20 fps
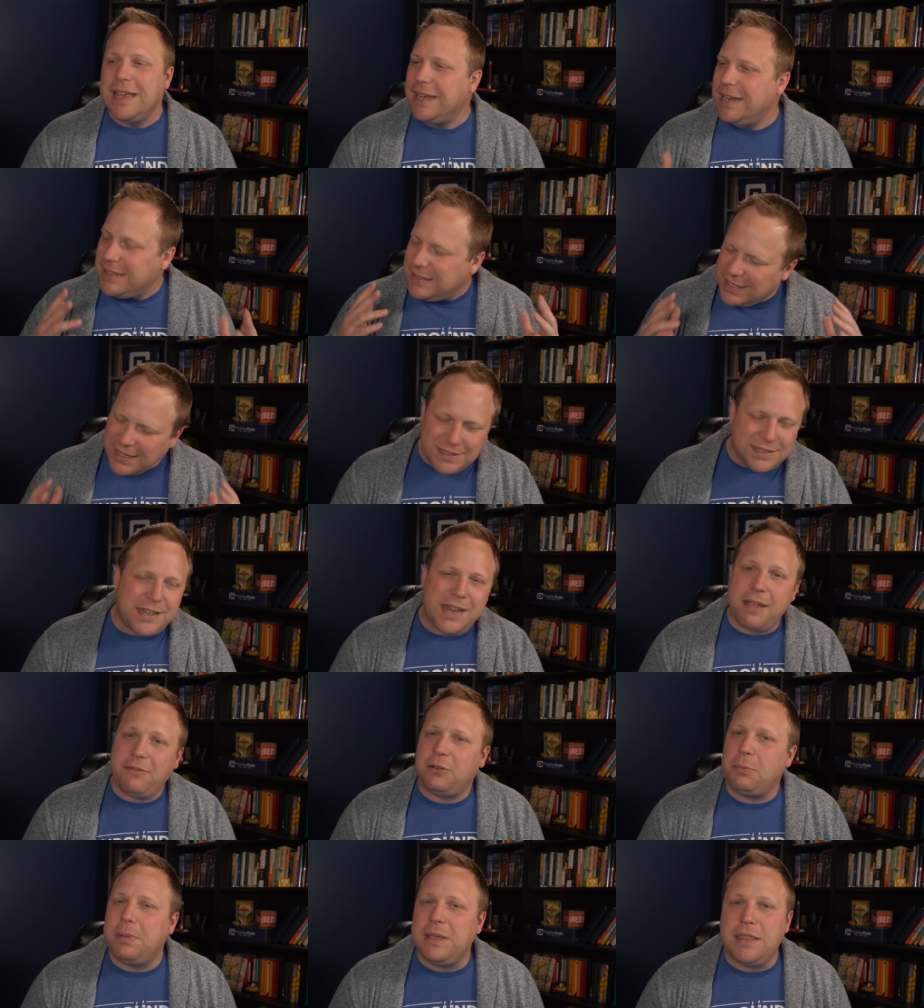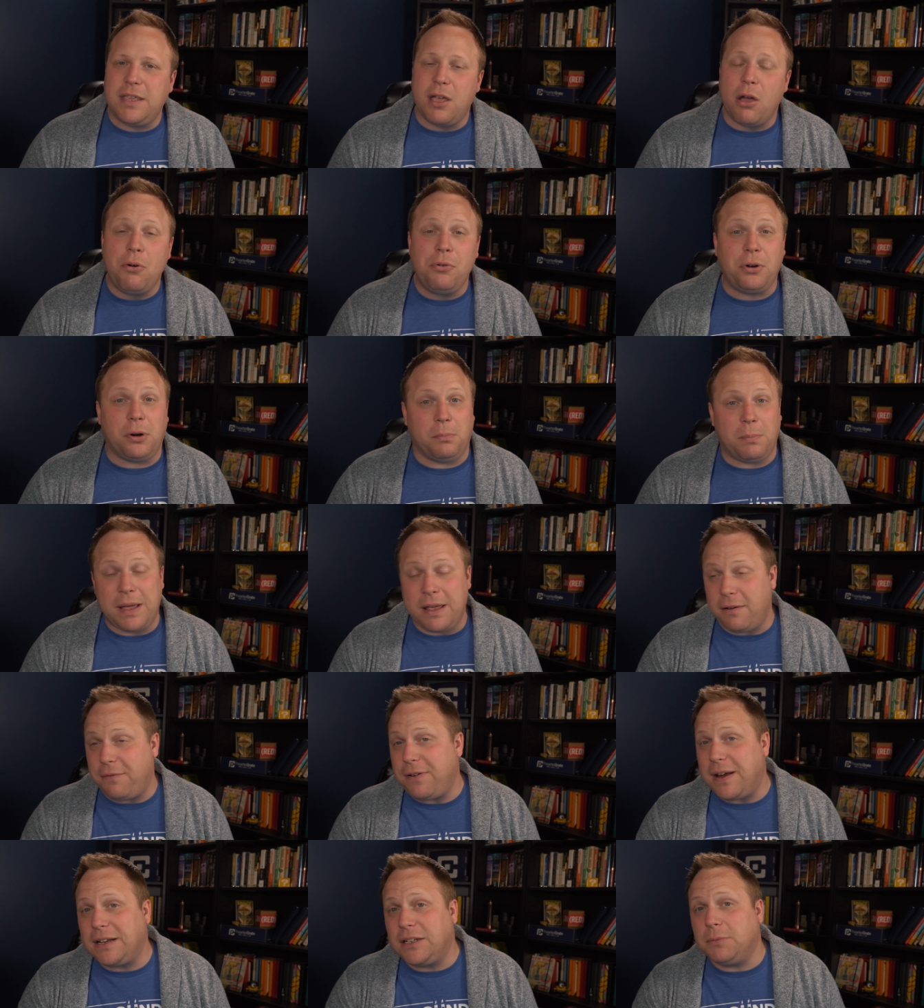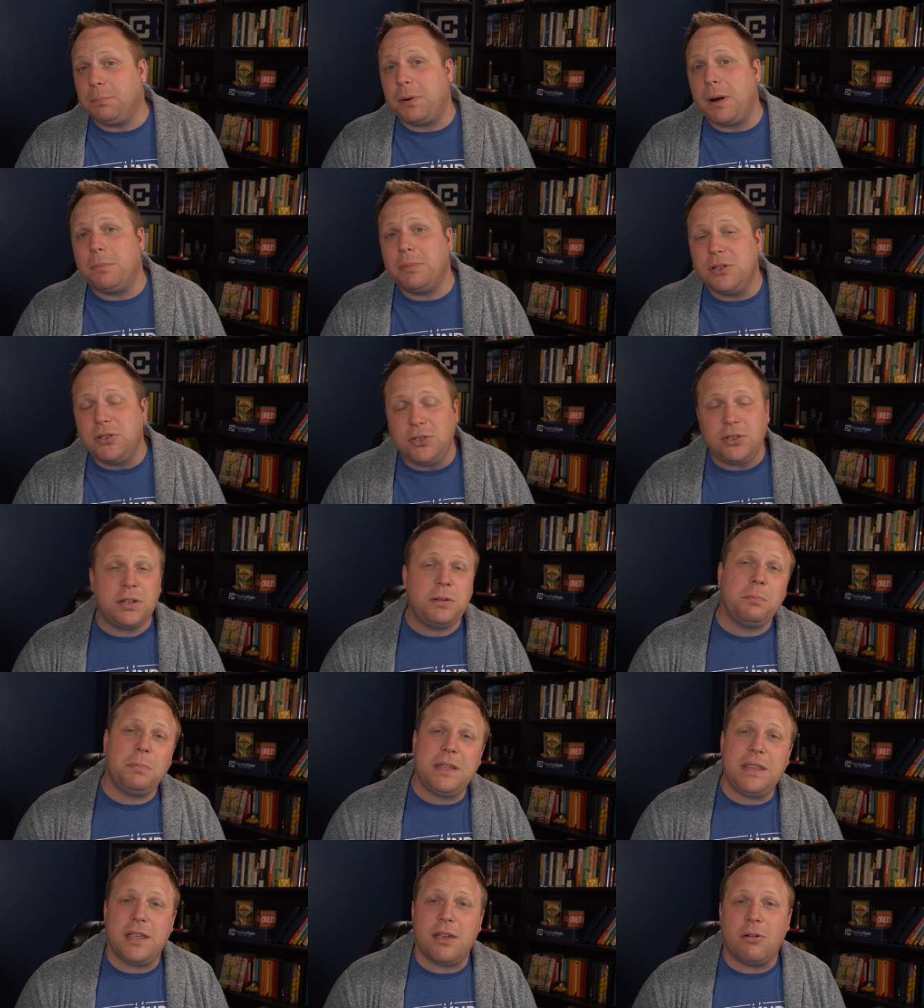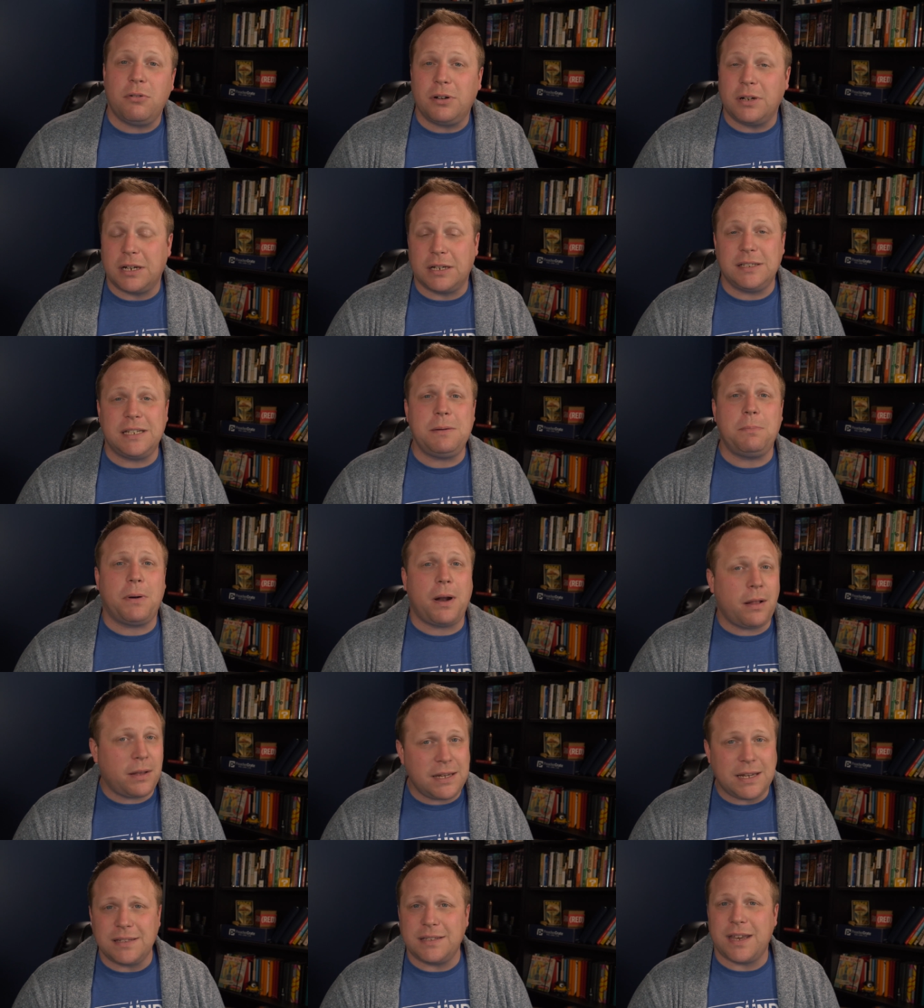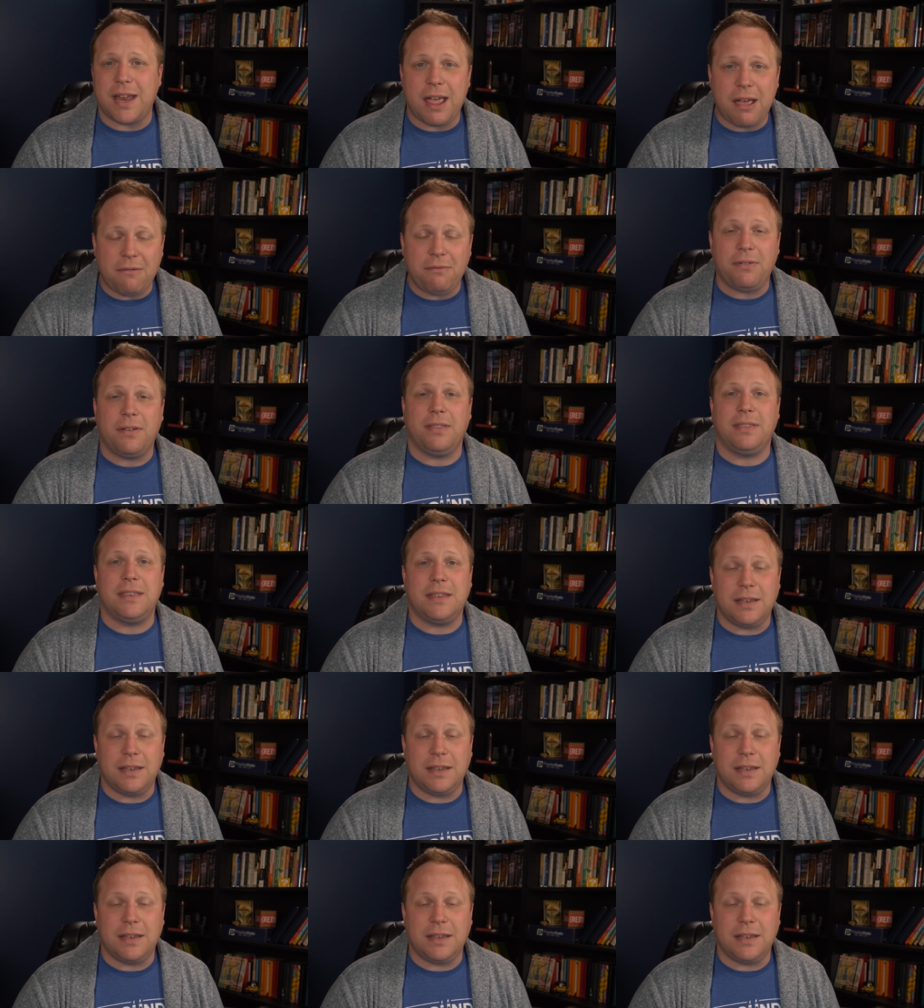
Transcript: It doesn't have to be the owner. Matter of fact, it probably shouldn't be the owner because he probably doesn't have